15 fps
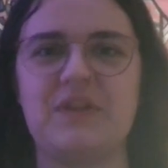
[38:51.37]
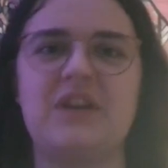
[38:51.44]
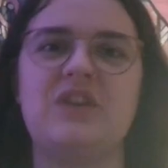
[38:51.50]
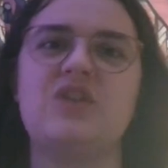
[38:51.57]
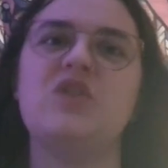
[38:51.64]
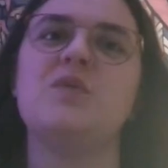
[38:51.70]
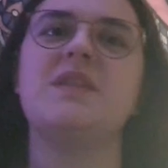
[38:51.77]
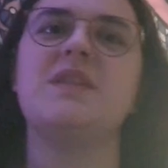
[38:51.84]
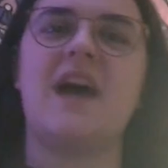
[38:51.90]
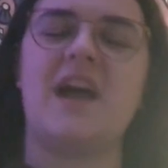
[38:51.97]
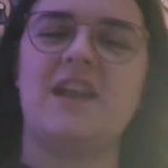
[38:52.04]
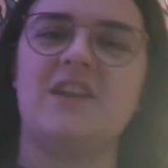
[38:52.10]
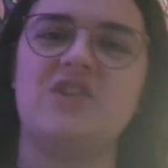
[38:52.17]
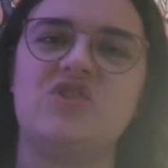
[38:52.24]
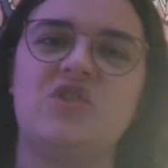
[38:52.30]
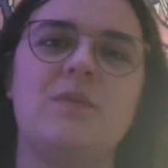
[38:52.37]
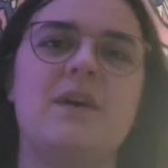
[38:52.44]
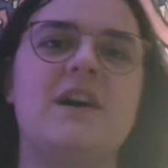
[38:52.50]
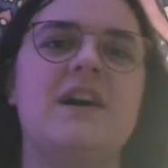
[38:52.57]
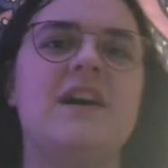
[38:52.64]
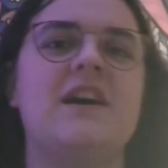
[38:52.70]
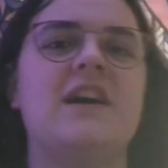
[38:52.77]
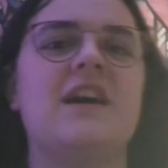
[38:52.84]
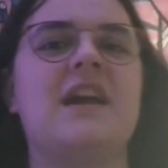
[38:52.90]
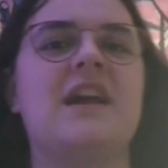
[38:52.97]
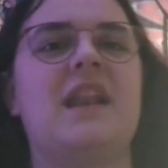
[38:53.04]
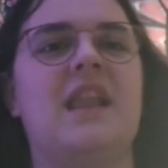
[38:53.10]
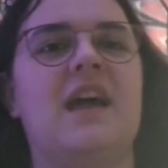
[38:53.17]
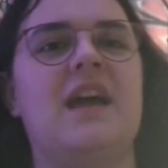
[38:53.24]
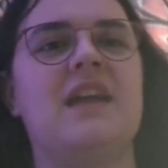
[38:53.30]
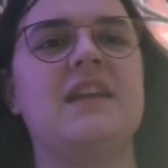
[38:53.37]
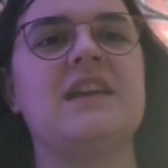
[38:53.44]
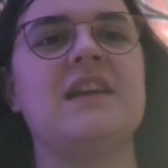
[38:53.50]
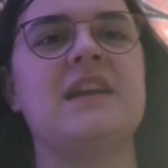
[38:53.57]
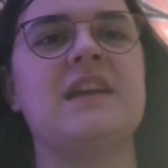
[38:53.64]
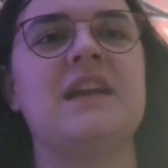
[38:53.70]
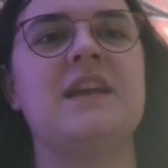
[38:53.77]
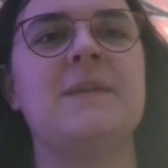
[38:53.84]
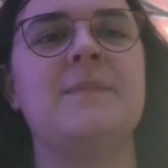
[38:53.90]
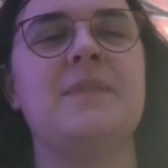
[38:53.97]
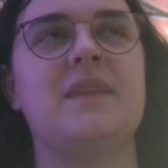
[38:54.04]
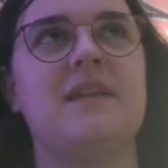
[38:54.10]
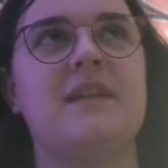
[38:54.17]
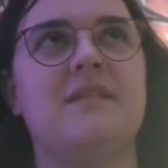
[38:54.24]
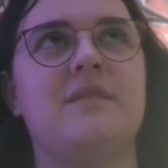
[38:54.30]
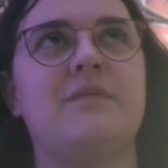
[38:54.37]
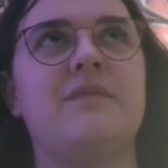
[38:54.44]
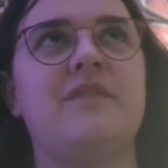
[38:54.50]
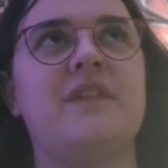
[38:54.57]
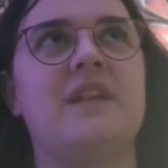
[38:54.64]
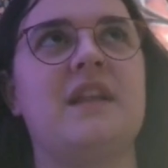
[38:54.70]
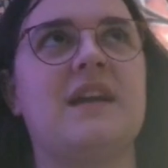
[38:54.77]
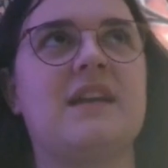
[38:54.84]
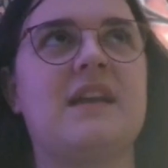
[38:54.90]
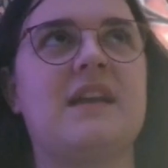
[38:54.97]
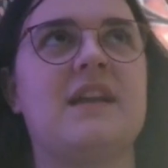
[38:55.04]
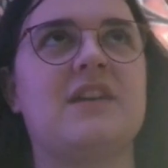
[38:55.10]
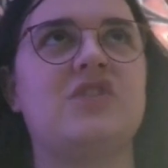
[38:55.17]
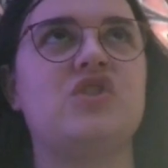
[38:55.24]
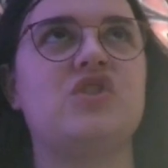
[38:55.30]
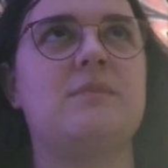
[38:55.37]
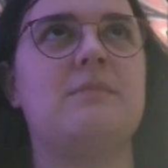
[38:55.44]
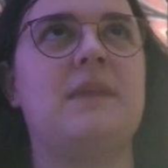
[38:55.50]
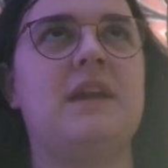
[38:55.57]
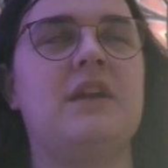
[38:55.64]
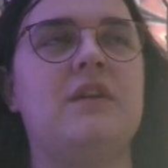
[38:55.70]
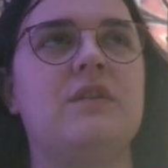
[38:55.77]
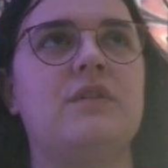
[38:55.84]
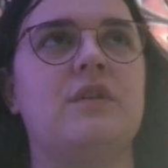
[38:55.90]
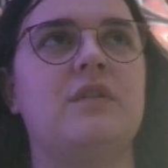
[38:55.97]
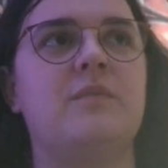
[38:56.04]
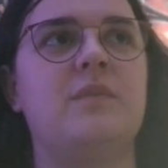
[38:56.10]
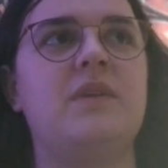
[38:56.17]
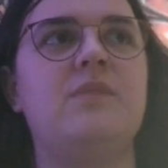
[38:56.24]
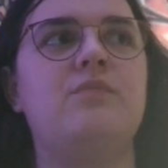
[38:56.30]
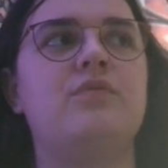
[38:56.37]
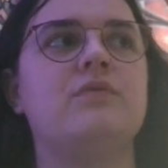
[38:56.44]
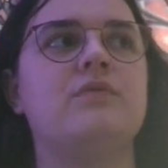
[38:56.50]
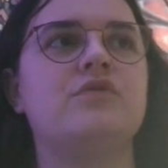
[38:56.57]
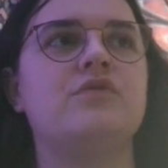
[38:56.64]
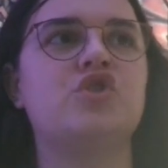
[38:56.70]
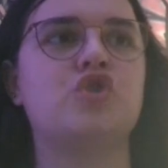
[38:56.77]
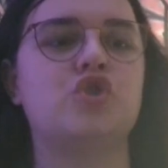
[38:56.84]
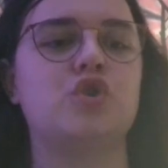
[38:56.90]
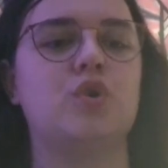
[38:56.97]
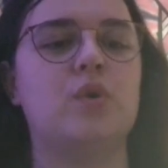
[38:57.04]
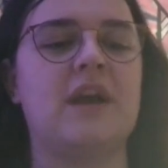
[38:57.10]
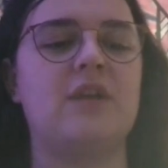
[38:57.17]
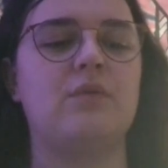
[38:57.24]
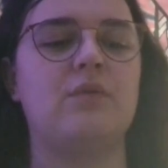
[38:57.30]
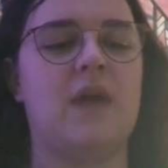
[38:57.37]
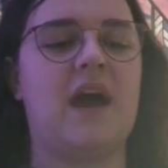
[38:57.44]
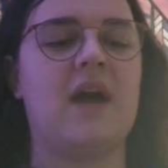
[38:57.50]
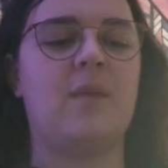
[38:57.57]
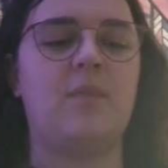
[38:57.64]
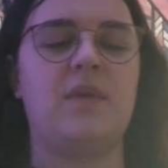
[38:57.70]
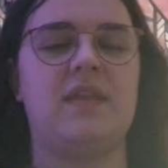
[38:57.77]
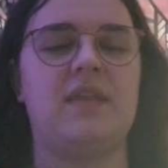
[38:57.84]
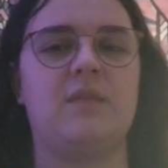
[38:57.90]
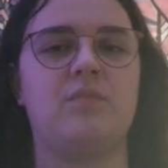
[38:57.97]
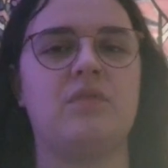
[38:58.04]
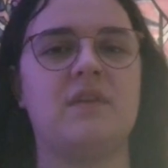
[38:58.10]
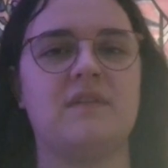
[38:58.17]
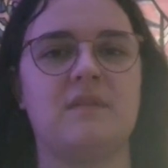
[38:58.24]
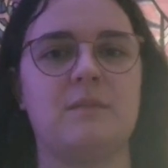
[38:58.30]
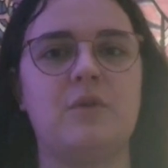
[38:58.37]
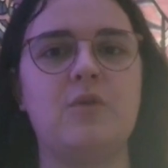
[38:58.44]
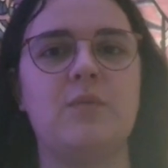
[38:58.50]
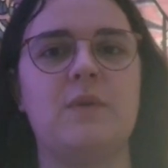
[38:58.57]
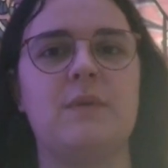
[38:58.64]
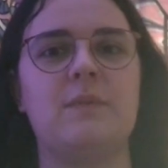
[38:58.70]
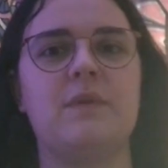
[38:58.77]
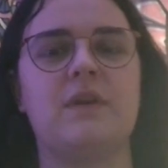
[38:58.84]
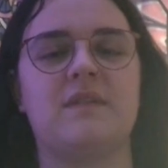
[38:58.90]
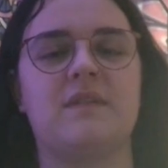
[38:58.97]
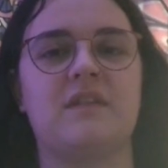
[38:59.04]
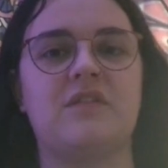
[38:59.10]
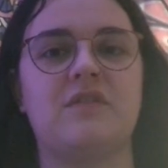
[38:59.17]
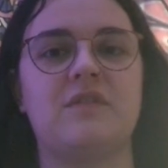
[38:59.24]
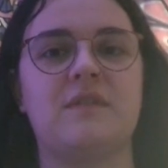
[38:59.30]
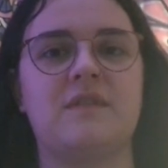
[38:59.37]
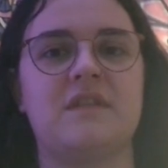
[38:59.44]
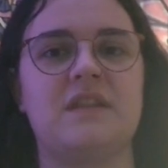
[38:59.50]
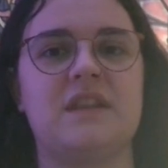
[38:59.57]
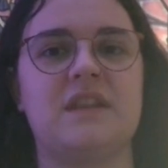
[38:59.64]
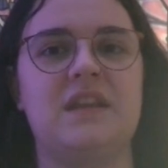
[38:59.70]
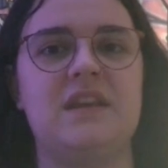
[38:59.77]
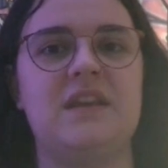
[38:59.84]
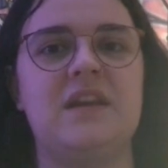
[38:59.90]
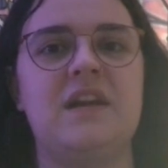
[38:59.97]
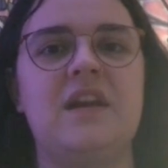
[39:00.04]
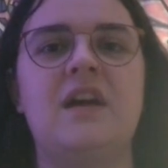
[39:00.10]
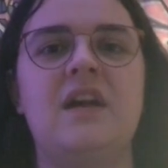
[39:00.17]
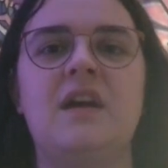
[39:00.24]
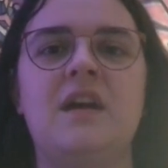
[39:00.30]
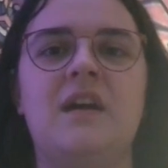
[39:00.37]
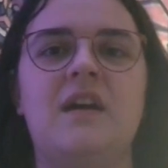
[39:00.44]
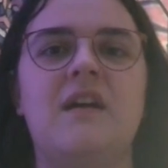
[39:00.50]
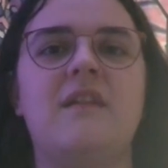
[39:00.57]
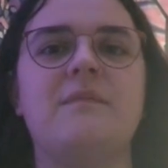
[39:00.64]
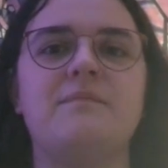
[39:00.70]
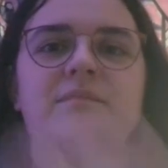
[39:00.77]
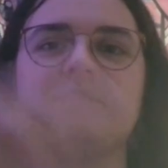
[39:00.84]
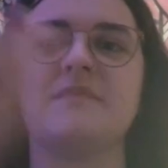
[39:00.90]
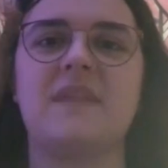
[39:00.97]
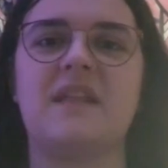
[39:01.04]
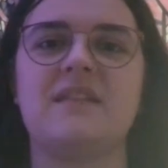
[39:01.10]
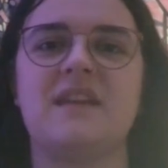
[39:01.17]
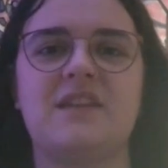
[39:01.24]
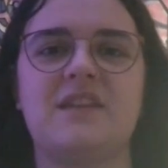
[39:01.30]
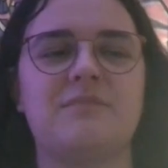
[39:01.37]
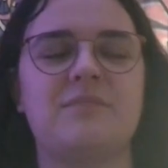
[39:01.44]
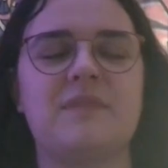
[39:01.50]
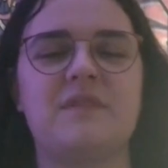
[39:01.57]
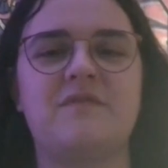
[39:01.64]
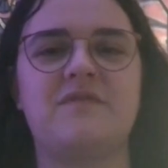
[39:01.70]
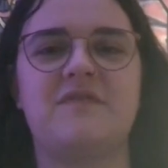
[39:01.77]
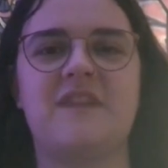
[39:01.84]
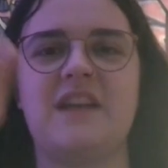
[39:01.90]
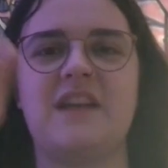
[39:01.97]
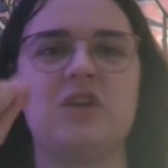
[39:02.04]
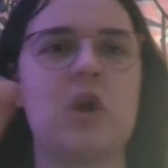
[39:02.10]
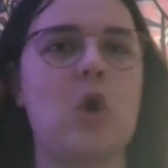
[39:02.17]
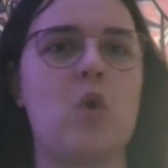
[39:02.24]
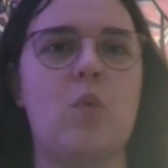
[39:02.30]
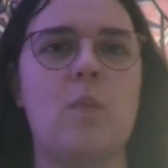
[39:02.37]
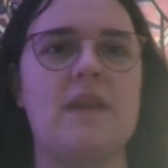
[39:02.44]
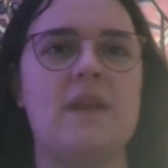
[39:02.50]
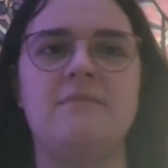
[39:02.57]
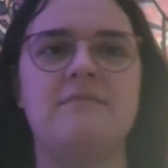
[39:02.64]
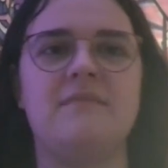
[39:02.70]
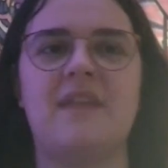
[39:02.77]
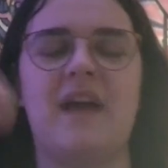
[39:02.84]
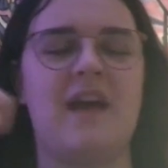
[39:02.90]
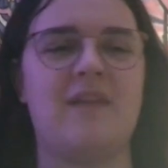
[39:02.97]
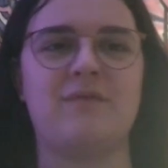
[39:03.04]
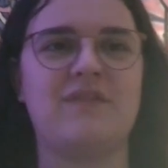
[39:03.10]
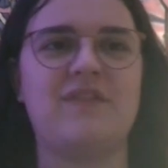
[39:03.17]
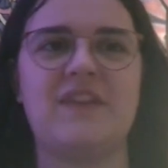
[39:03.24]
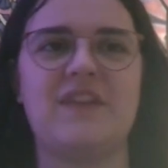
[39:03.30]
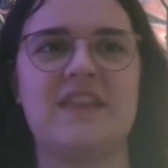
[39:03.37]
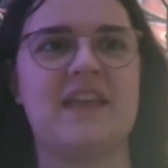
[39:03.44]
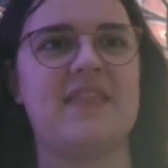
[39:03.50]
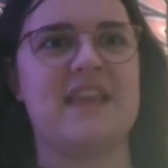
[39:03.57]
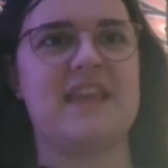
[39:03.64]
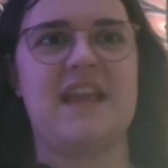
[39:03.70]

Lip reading: Like, doing the energy work, and like, it's something that can actually make a lot of people stuck and unhappy in the present moment, because they're constantly like fine combing everything that they